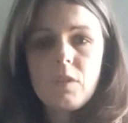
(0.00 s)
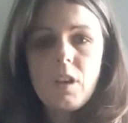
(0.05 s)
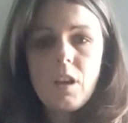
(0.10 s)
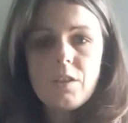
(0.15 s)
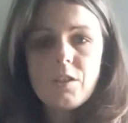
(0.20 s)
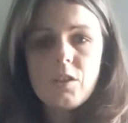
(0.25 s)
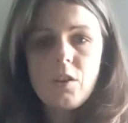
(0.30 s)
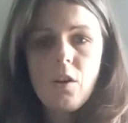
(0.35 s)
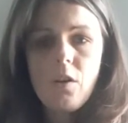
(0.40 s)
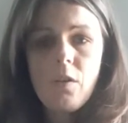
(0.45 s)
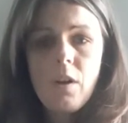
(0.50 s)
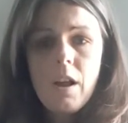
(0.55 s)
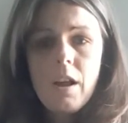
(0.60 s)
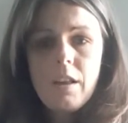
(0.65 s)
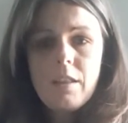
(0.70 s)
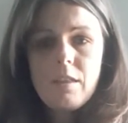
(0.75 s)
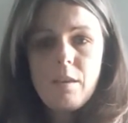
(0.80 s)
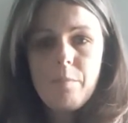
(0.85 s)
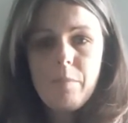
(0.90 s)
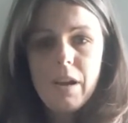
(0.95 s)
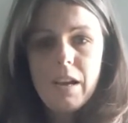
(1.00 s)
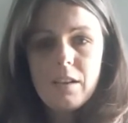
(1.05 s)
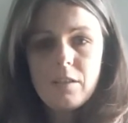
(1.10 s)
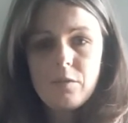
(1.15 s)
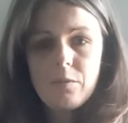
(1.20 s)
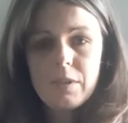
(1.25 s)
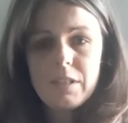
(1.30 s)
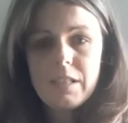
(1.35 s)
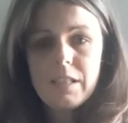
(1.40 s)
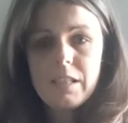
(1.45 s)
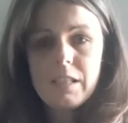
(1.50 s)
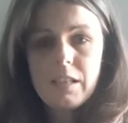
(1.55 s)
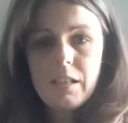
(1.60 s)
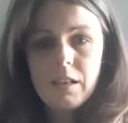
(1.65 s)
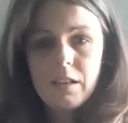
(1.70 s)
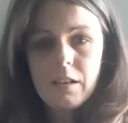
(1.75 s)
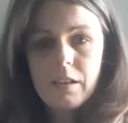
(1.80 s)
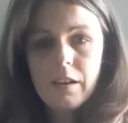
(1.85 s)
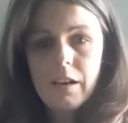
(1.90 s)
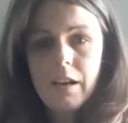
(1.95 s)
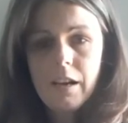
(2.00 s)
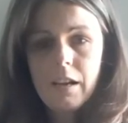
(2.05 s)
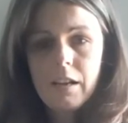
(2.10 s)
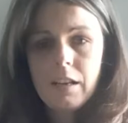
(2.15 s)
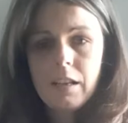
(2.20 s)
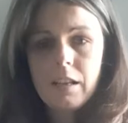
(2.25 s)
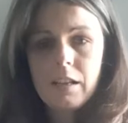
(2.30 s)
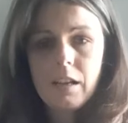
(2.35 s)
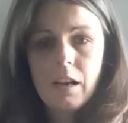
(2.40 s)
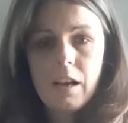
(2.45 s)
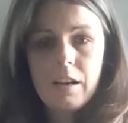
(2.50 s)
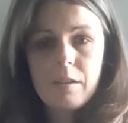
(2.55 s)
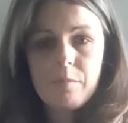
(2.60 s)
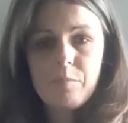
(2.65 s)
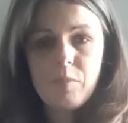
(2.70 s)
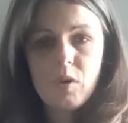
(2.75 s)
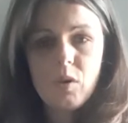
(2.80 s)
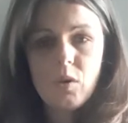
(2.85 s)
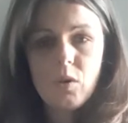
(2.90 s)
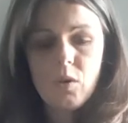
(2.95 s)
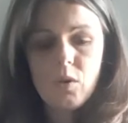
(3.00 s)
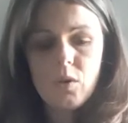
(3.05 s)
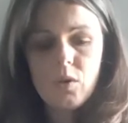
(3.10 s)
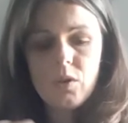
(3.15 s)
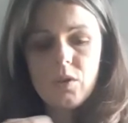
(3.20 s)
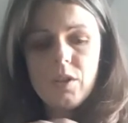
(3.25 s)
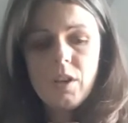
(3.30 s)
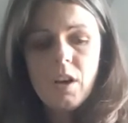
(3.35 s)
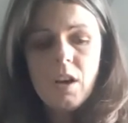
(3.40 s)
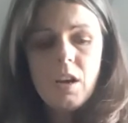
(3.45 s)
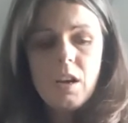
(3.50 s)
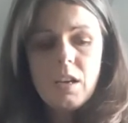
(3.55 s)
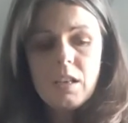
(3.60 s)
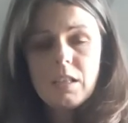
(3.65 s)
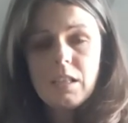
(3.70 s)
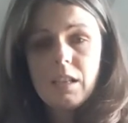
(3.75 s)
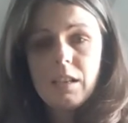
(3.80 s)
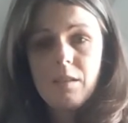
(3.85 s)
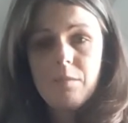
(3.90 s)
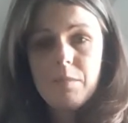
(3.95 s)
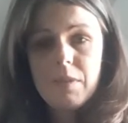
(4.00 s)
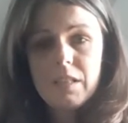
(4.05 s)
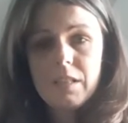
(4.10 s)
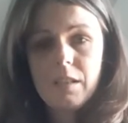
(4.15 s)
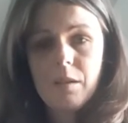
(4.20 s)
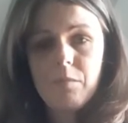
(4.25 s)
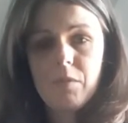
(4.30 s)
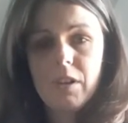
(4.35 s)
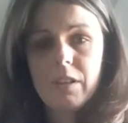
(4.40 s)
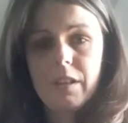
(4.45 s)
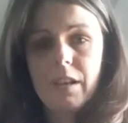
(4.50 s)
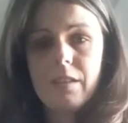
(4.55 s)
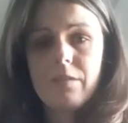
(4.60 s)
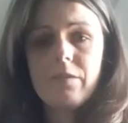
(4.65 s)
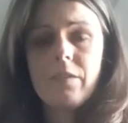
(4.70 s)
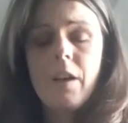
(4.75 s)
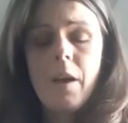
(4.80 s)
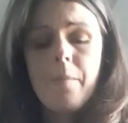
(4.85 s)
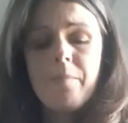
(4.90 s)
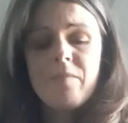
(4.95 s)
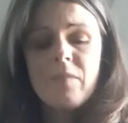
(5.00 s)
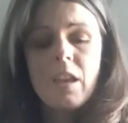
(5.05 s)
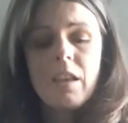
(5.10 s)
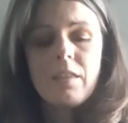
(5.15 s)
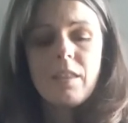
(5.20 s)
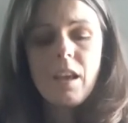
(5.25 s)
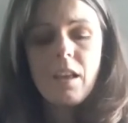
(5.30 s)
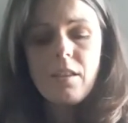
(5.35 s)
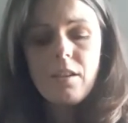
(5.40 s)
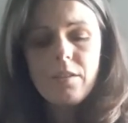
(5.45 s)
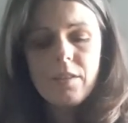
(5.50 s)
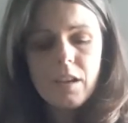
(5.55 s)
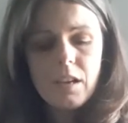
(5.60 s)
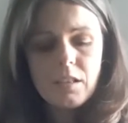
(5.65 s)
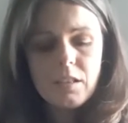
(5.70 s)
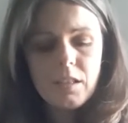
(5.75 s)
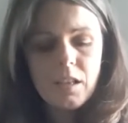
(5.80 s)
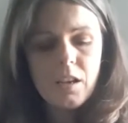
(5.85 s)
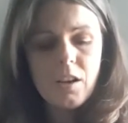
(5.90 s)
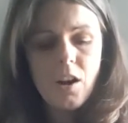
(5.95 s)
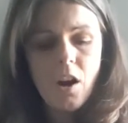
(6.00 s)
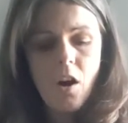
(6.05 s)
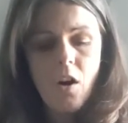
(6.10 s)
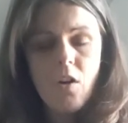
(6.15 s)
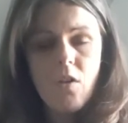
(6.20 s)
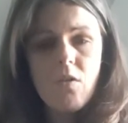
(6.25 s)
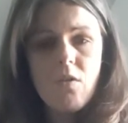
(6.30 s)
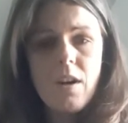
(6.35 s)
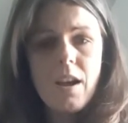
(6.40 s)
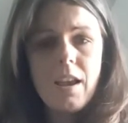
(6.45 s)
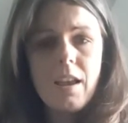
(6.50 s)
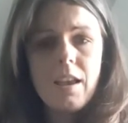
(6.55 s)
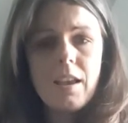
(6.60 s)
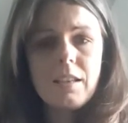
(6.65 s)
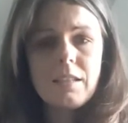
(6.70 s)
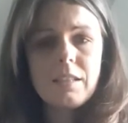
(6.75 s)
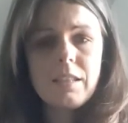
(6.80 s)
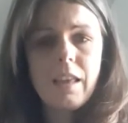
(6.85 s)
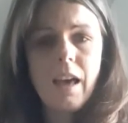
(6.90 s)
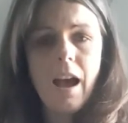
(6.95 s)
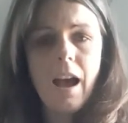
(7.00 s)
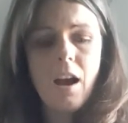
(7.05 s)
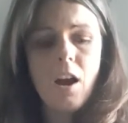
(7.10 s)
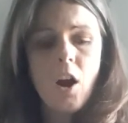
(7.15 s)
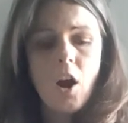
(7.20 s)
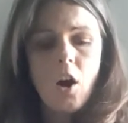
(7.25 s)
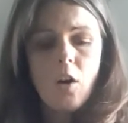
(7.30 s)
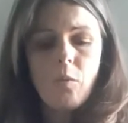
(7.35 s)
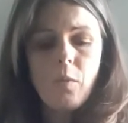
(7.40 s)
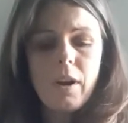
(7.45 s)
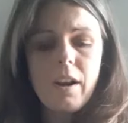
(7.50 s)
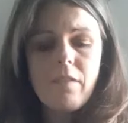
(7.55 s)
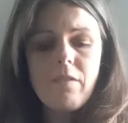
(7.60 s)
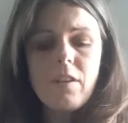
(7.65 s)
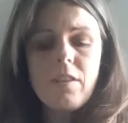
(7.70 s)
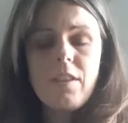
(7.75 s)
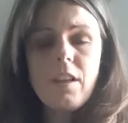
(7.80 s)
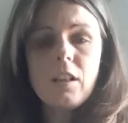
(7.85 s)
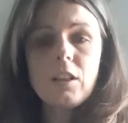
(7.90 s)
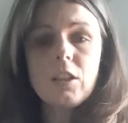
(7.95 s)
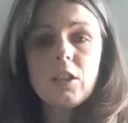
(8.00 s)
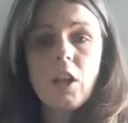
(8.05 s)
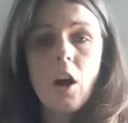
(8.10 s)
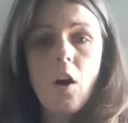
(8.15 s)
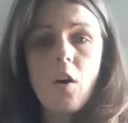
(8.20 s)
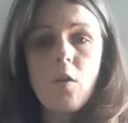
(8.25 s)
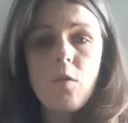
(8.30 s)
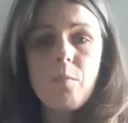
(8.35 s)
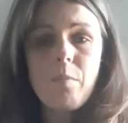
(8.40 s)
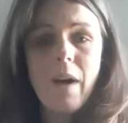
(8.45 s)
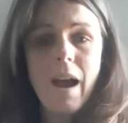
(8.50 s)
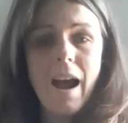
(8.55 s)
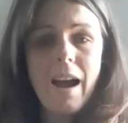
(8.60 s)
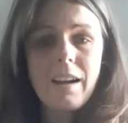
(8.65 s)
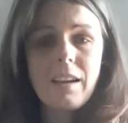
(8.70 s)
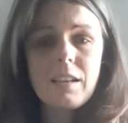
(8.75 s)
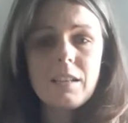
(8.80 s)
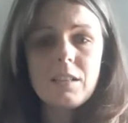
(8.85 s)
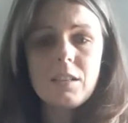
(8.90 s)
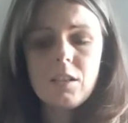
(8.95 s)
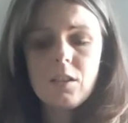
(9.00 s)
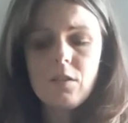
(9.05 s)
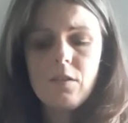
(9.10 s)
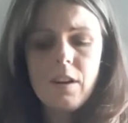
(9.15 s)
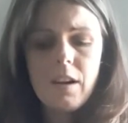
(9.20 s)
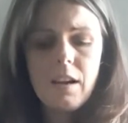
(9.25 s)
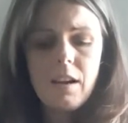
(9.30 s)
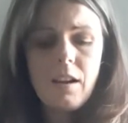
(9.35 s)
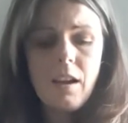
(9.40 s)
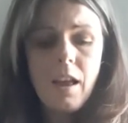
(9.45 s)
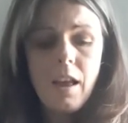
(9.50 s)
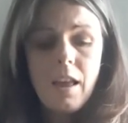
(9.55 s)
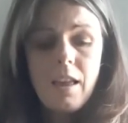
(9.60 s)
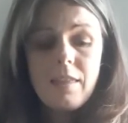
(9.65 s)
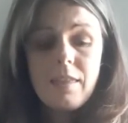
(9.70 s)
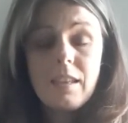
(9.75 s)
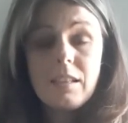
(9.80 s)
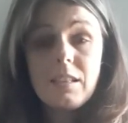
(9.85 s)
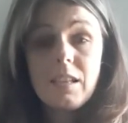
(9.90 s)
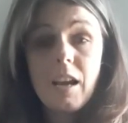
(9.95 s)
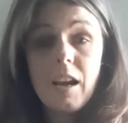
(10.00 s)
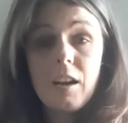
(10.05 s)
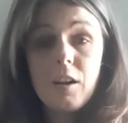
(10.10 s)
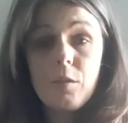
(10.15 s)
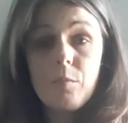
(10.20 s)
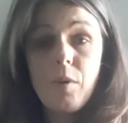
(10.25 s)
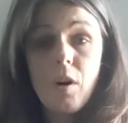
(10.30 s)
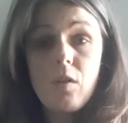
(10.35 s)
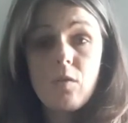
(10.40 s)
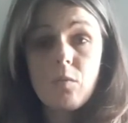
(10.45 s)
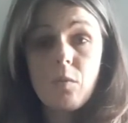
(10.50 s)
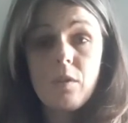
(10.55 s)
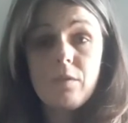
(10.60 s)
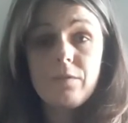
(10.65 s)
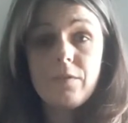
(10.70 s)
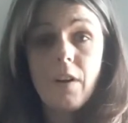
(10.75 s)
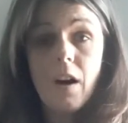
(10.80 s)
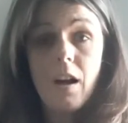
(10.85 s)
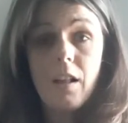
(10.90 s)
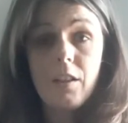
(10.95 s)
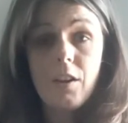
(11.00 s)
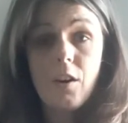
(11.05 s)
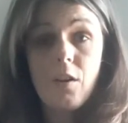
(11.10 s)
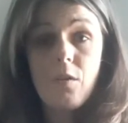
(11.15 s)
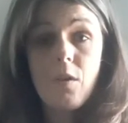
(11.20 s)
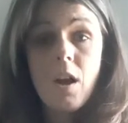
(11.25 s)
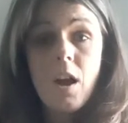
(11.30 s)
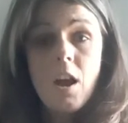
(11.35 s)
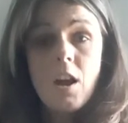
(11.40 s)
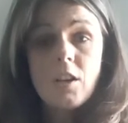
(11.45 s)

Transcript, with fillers: So the band was here and he kind of pulled to give me some relief. The other thing to know is that whatever the low back is doing, the tailbone will follow.